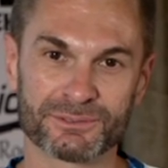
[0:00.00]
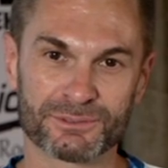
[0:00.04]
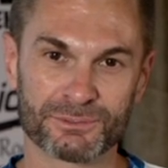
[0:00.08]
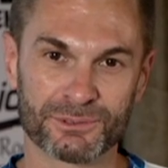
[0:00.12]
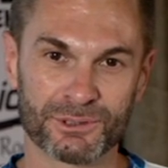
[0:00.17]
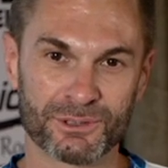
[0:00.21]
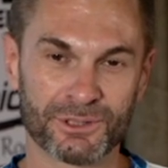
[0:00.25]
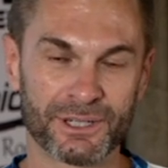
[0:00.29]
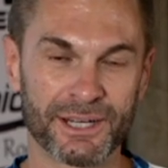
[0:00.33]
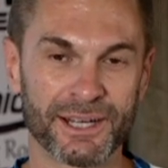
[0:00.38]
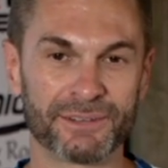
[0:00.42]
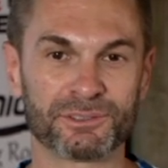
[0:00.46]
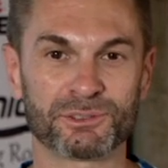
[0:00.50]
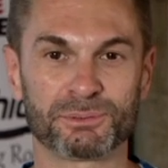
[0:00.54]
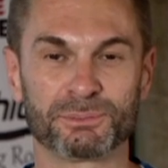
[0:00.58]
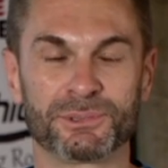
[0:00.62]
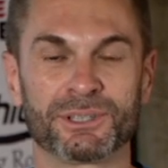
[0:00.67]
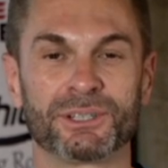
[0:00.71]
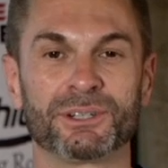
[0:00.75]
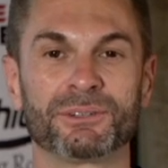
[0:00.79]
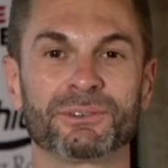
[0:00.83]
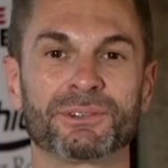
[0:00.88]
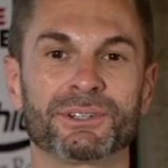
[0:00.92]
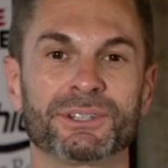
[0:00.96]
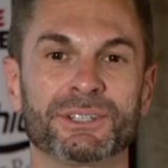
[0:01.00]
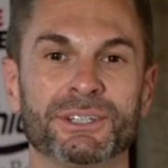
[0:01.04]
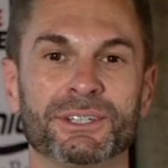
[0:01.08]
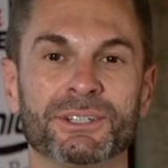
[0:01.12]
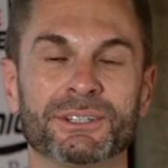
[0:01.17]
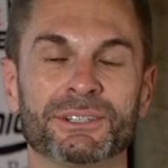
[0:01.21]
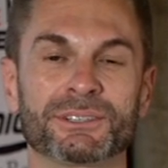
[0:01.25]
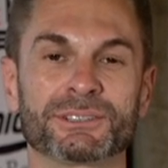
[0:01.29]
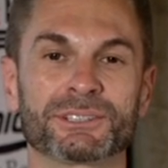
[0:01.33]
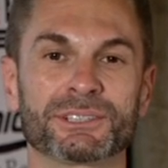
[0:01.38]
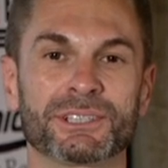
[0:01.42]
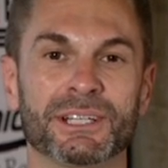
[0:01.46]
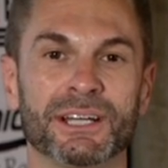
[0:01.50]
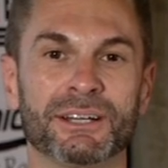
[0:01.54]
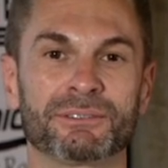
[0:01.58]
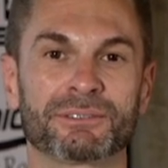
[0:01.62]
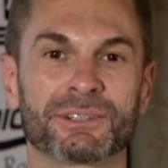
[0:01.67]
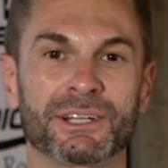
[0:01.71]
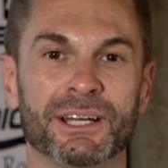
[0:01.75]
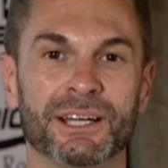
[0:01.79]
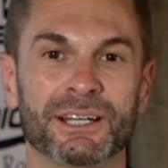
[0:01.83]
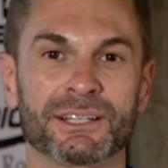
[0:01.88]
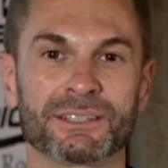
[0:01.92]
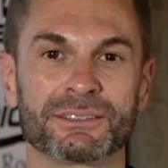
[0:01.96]
craftsmen over the years, and I've
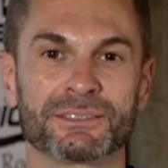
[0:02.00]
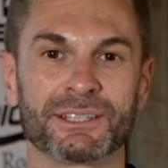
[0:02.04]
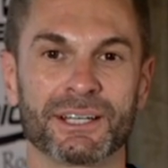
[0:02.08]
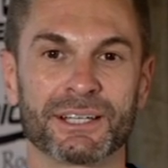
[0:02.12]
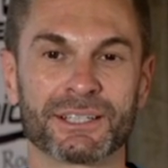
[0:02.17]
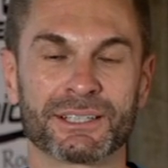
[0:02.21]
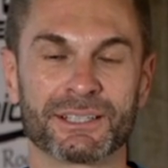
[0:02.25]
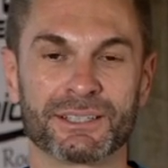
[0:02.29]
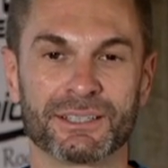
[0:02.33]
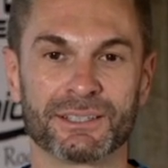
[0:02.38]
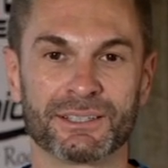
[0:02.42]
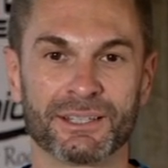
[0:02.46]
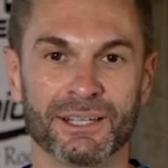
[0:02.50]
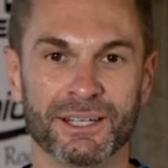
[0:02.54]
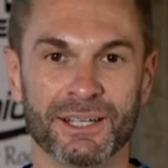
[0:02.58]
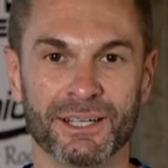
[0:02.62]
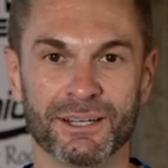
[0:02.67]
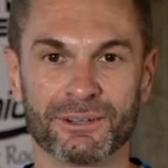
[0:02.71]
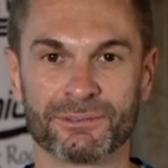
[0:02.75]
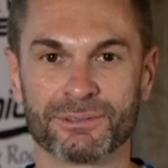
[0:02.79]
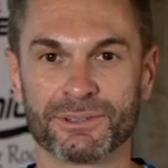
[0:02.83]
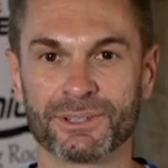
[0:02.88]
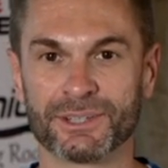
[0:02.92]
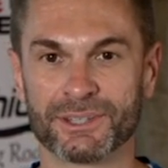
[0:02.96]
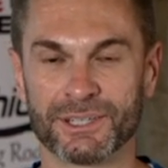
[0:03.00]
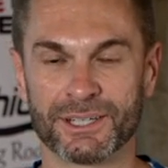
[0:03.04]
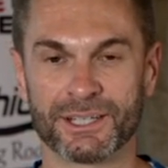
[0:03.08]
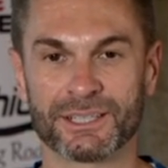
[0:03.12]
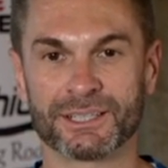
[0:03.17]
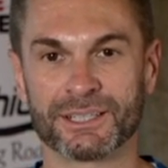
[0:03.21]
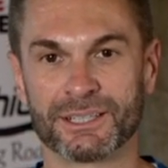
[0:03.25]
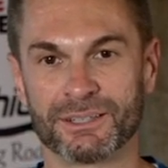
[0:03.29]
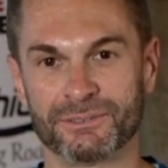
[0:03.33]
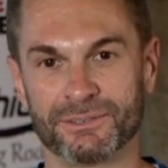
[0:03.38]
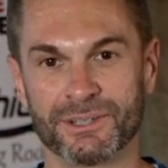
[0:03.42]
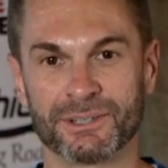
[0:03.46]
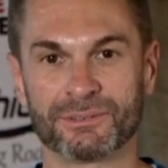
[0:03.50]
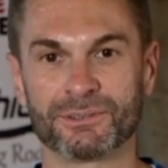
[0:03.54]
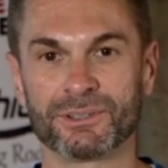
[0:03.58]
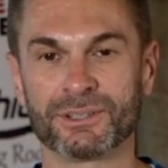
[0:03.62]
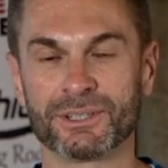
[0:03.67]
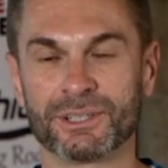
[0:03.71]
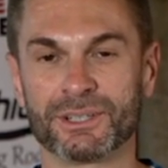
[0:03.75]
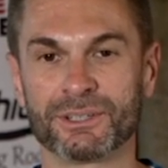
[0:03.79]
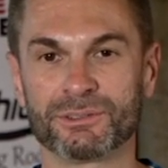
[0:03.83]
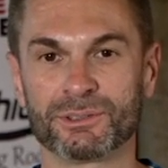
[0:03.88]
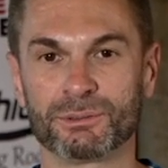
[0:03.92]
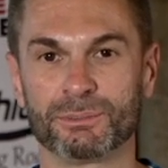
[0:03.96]
kind of taken everything that I've ever
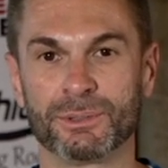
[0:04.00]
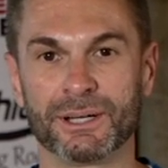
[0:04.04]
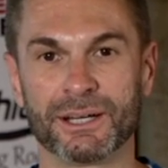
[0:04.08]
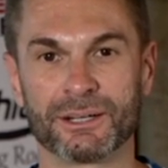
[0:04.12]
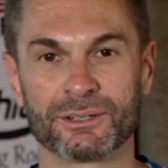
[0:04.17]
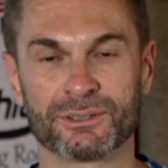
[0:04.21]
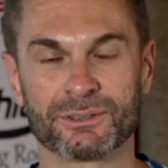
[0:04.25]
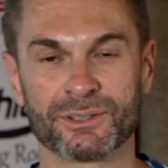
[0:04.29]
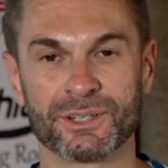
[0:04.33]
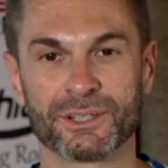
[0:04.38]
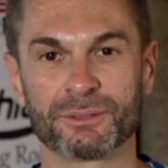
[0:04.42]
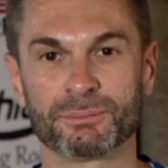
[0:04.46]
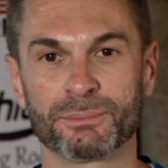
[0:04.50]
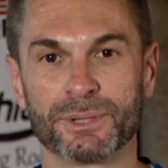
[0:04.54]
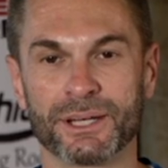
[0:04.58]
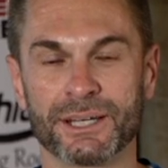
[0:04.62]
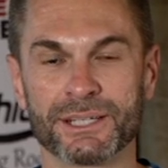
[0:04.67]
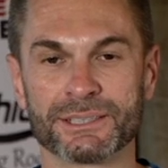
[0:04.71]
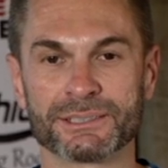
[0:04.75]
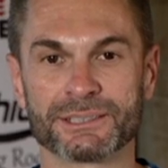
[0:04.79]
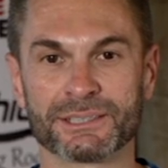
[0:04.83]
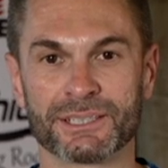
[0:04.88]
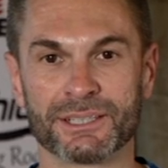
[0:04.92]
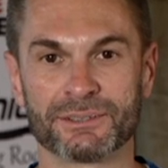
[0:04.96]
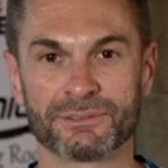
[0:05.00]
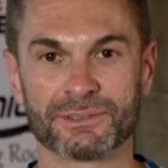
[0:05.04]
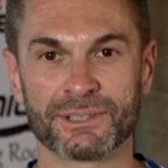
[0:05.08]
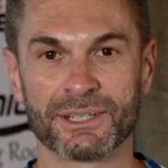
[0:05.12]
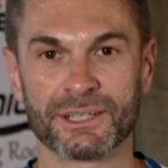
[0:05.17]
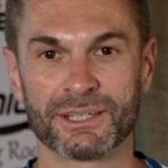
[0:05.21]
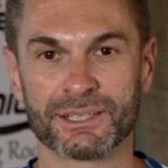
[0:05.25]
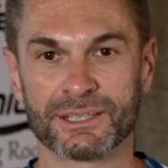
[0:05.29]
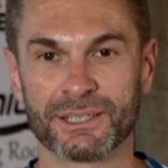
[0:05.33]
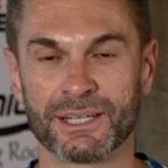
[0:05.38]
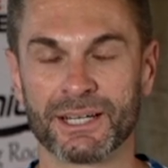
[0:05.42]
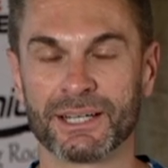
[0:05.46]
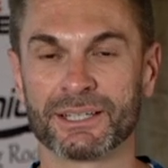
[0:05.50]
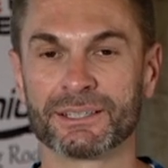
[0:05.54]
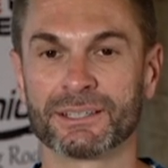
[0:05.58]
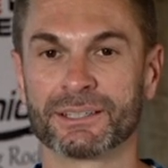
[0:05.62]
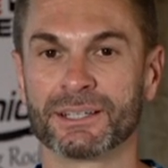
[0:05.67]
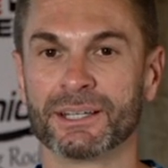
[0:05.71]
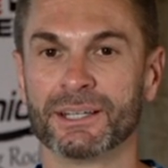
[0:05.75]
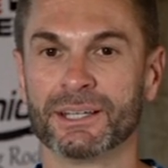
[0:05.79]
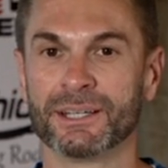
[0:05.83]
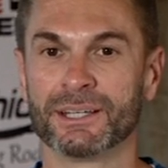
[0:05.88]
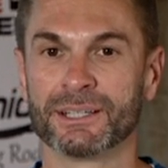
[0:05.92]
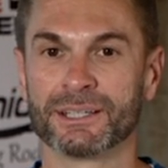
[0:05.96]
loved about crankbaits, and I've kind of gotten
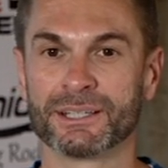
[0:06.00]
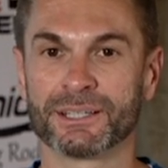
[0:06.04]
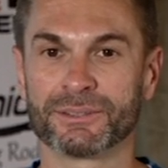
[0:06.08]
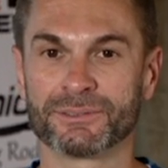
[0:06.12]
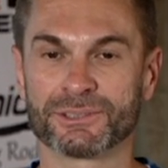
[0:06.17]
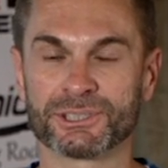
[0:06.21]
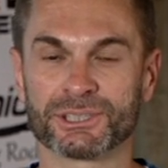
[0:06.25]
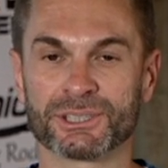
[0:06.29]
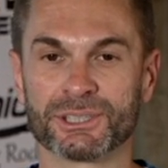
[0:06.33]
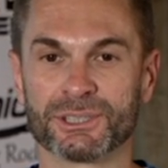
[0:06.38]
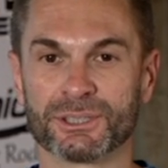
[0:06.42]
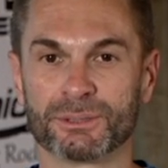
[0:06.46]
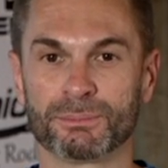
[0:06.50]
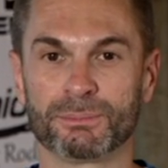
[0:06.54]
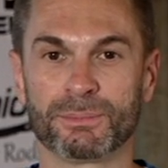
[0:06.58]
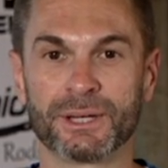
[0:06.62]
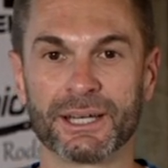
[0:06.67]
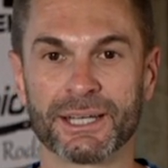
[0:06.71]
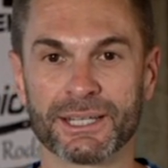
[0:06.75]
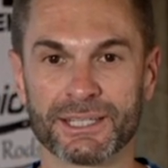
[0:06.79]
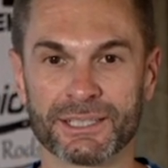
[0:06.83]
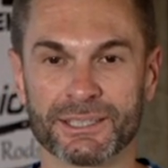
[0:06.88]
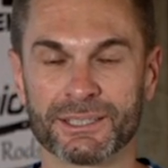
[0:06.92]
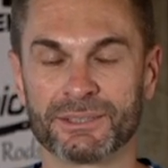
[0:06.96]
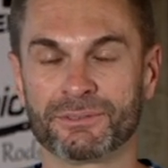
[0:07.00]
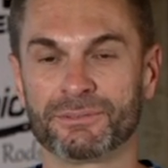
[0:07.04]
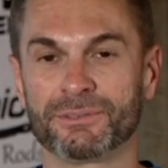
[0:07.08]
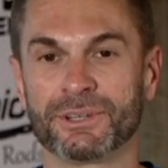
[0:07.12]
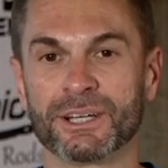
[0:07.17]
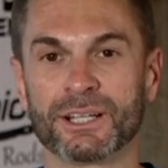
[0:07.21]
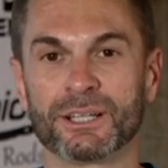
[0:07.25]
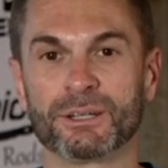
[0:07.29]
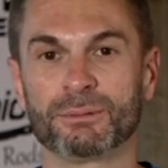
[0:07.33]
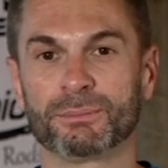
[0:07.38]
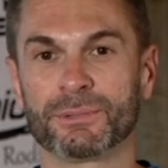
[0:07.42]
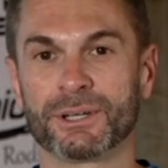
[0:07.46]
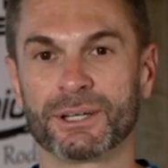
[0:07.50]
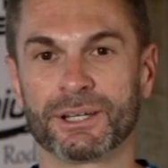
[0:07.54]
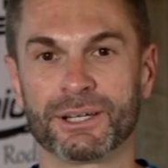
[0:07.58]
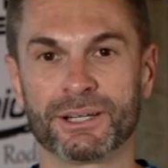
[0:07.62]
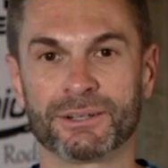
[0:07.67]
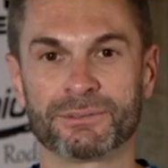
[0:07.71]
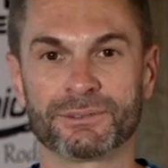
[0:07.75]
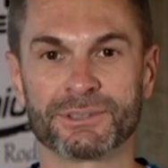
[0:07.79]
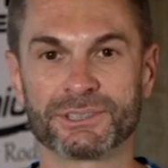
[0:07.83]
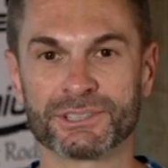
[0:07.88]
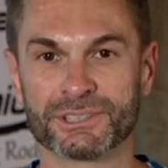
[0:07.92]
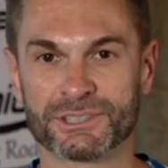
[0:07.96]
Livingston to make and develop
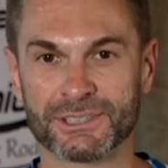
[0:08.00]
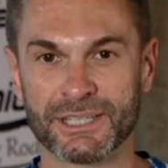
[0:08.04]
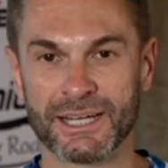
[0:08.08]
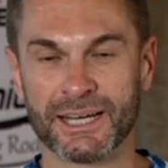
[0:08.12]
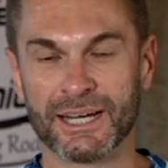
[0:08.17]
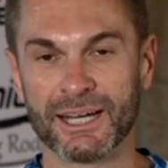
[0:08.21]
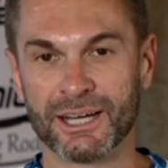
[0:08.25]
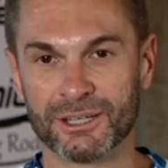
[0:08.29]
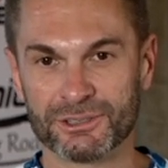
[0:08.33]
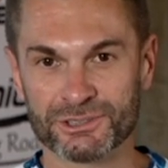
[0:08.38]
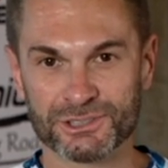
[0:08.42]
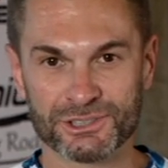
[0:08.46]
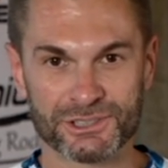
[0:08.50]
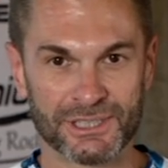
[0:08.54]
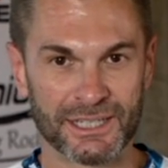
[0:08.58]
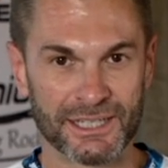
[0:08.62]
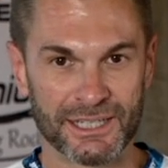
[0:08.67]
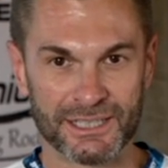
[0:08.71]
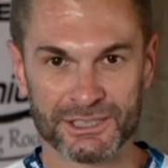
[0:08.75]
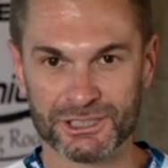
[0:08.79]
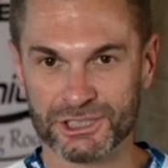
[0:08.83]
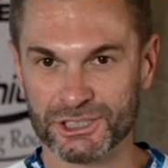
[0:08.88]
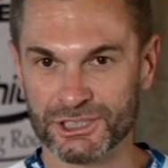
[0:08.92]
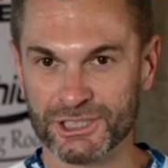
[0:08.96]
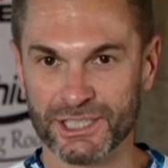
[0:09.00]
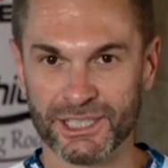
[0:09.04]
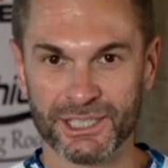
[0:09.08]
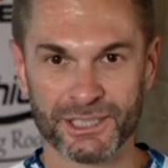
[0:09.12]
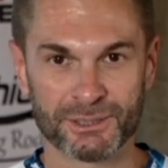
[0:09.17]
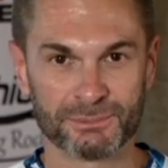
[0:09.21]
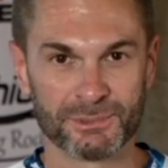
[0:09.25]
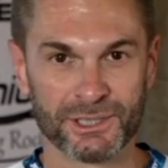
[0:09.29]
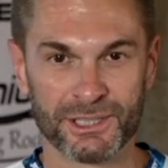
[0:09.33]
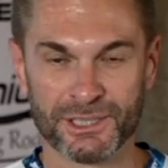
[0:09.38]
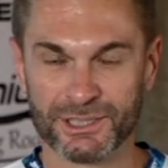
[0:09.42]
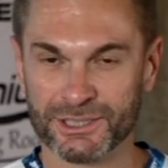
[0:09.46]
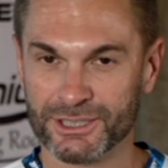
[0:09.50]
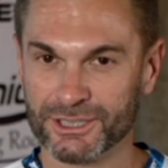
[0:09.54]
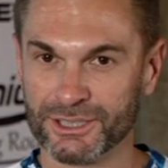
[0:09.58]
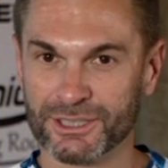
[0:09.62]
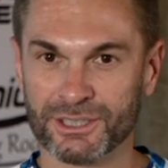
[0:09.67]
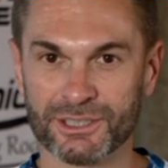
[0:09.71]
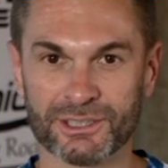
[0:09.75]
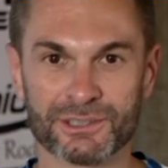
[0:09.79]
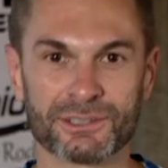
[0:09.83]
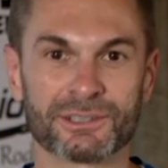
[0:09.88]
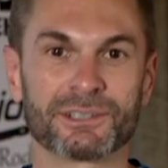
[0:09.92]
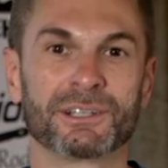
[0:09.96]
every style, size, shape,
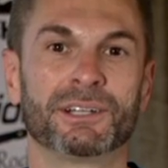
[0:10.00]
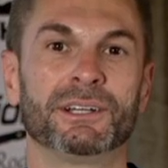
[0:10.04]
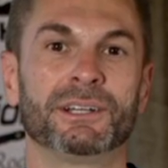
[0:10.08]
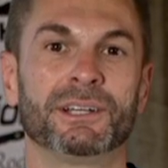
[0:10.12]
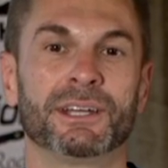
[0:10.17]
color,